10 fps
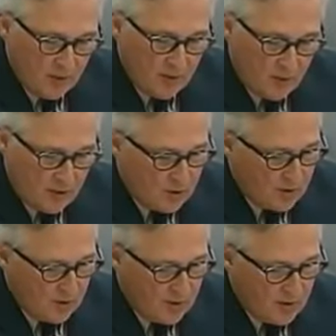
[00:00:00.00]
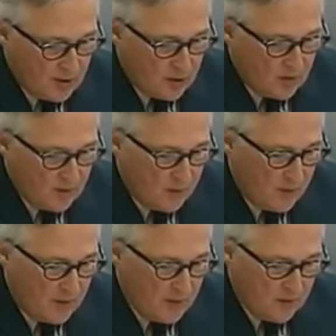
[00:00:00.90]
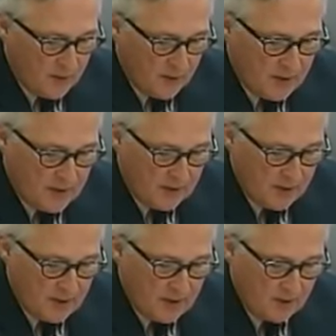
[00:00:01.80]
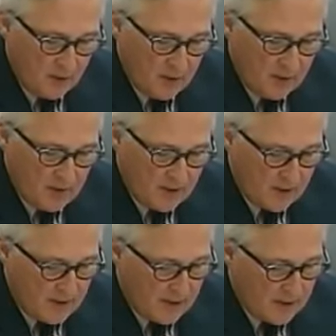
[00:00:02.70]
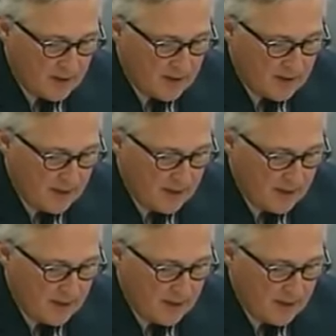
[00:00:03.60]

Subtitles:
The question was the issue of foreign interference. Let me take a few minutes to discuss its